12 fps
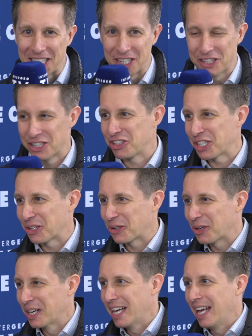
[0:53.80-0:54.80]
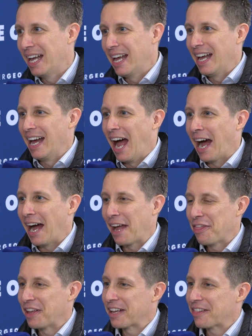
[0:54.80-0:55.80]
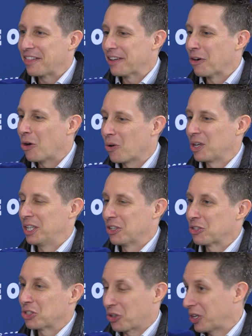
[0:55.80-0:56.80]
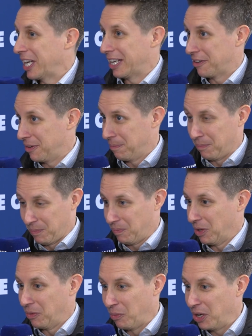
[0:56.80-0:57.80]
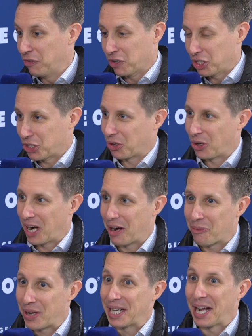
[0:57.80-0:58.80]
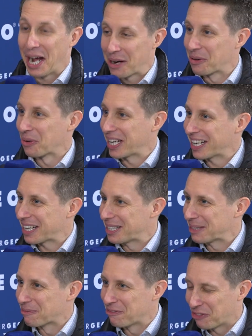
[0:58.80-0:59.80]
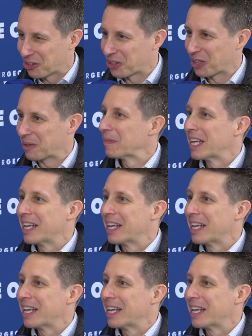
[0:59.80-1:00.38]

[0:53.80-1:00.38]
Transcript: at INTERGEO. I think the whole industry, and we for sure, are really hungry for